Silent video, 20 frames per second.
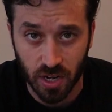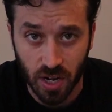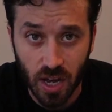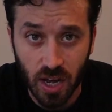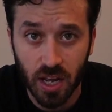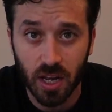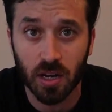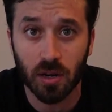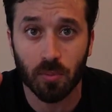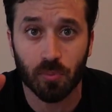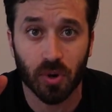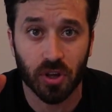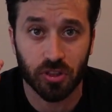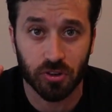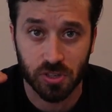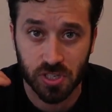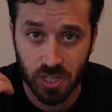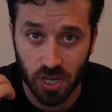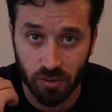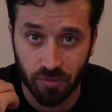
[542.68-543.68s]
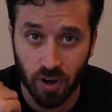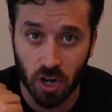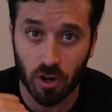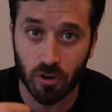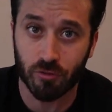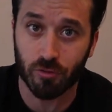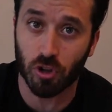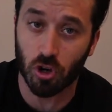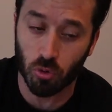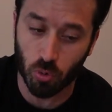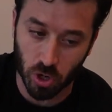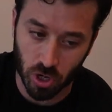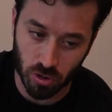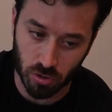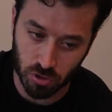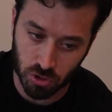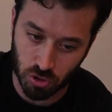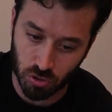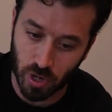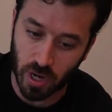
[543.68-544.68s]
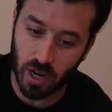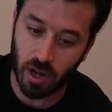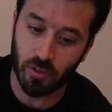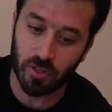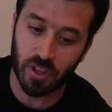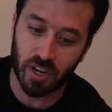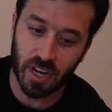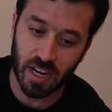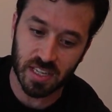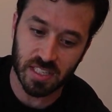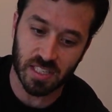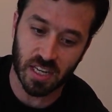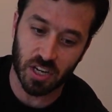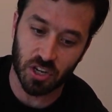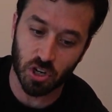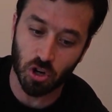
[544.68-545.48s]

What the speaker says: night, but there's enough airflow where it'll dry out the next day.